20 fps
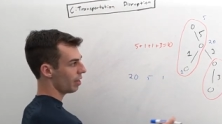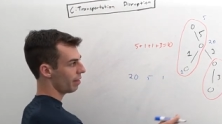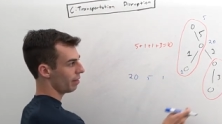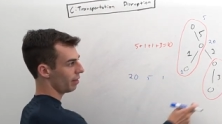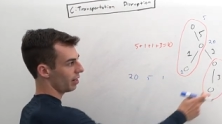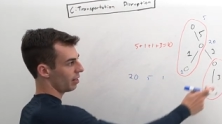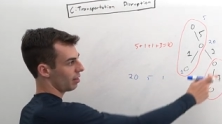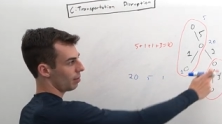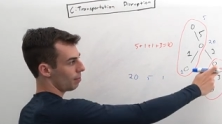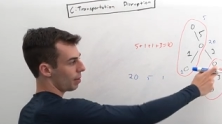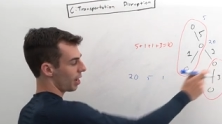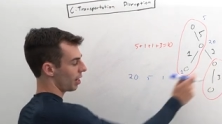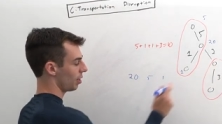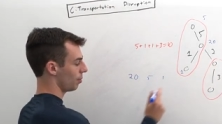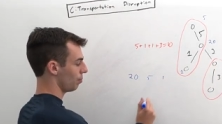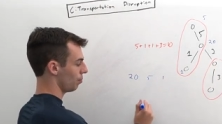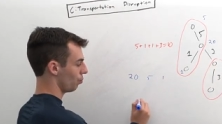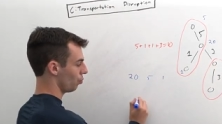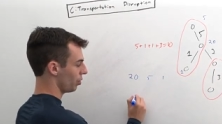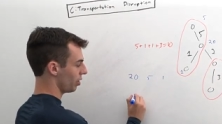and then on the
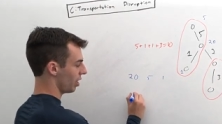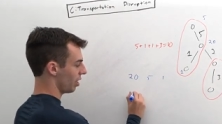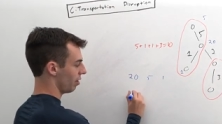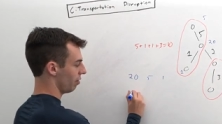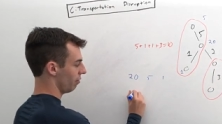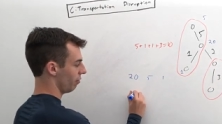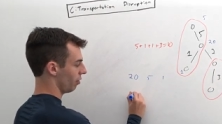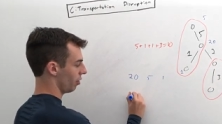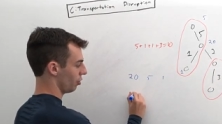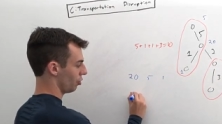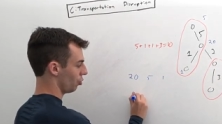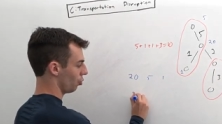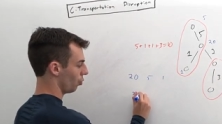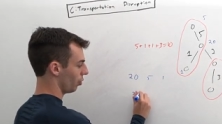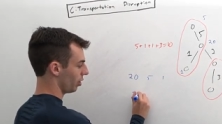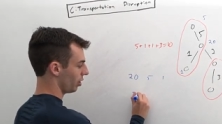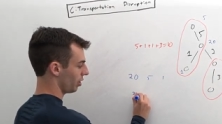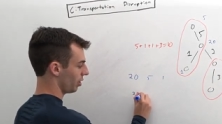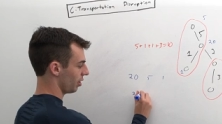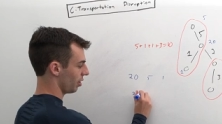bottom, we have a
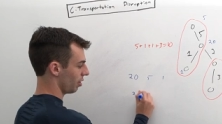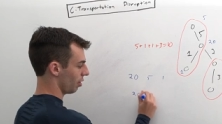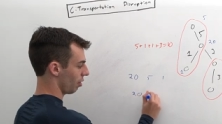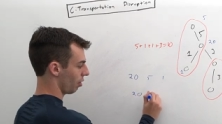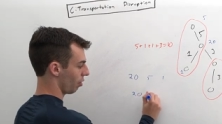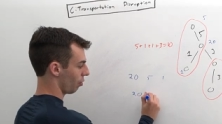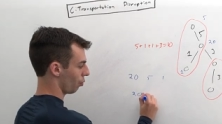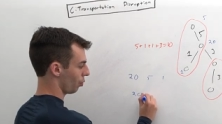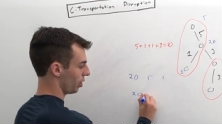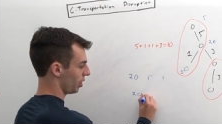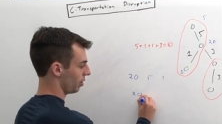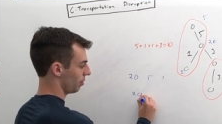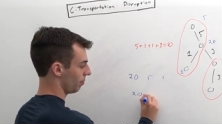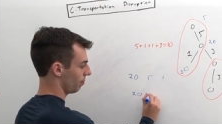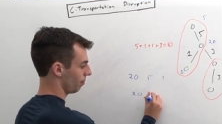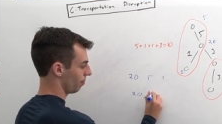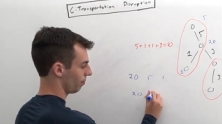20 and a 3.